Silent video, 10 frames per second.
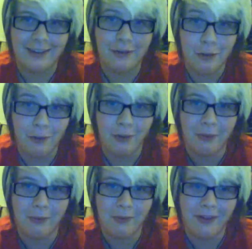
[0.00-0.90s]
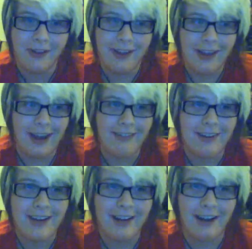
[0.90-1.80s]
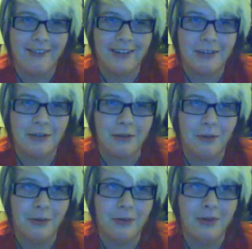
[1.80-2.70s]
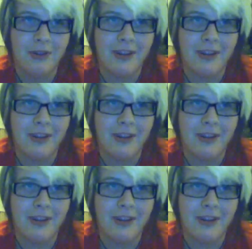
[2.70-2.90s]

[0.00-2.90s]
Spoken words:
It was horrible. Every day I went to school,